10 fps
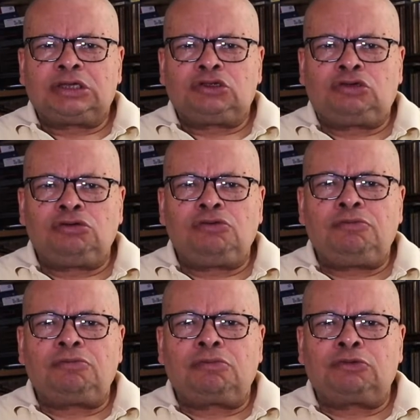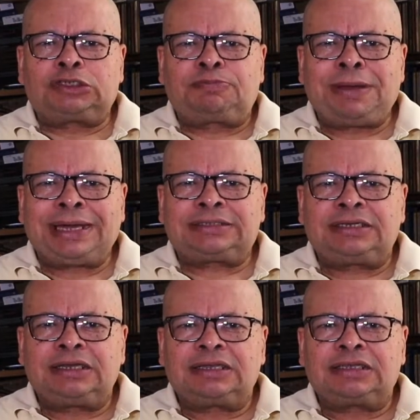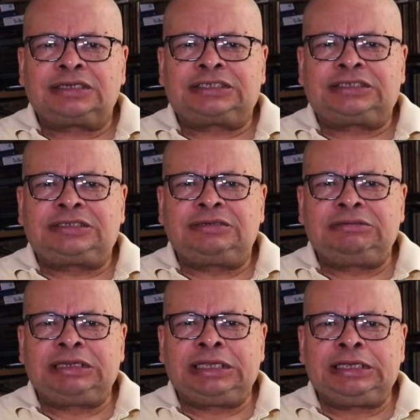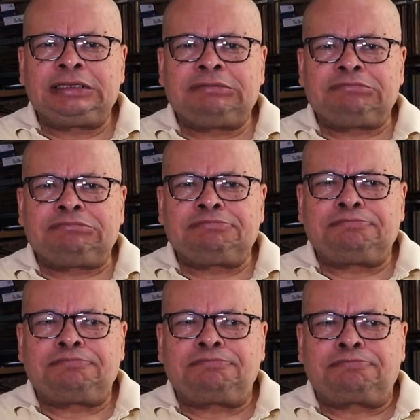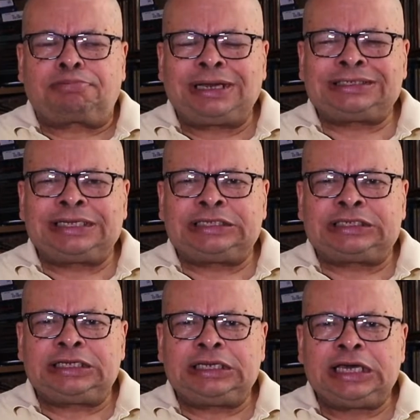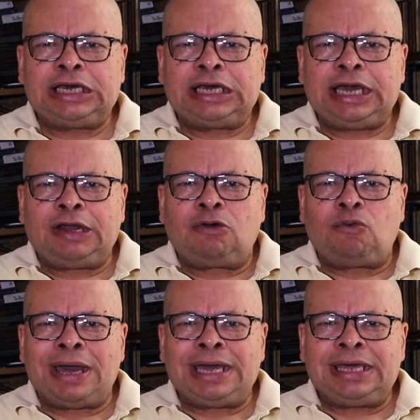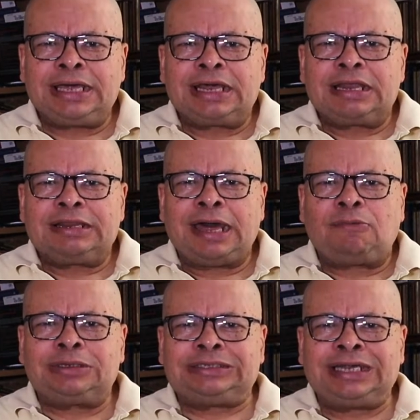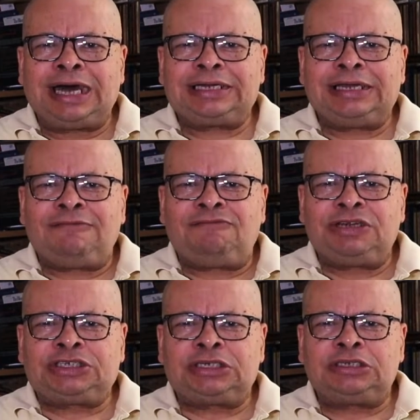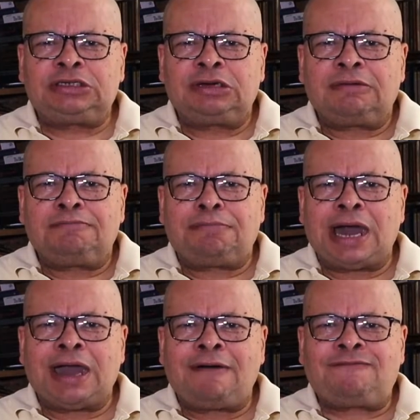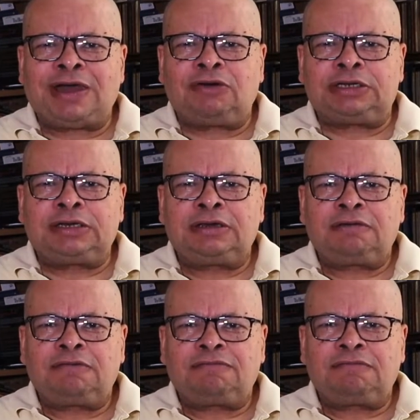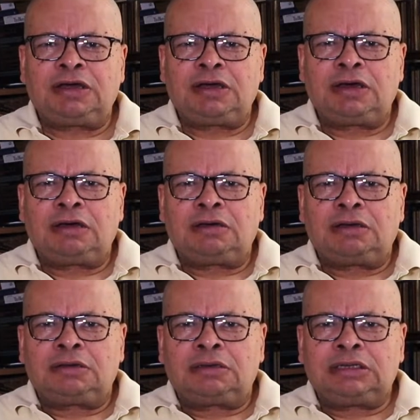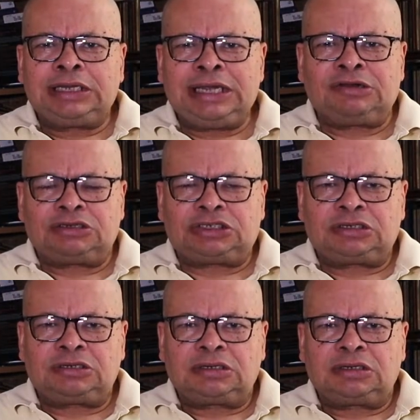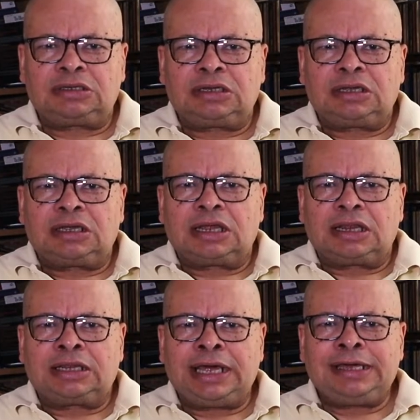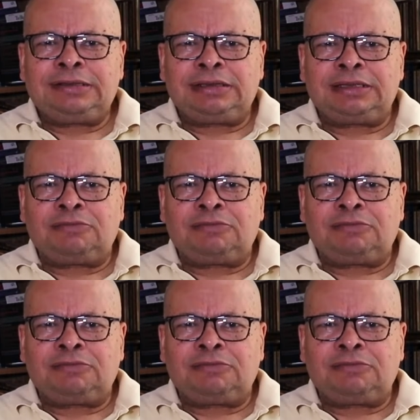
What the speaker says: to respect the presidency in a way that was not envisioned by our founding leaders. They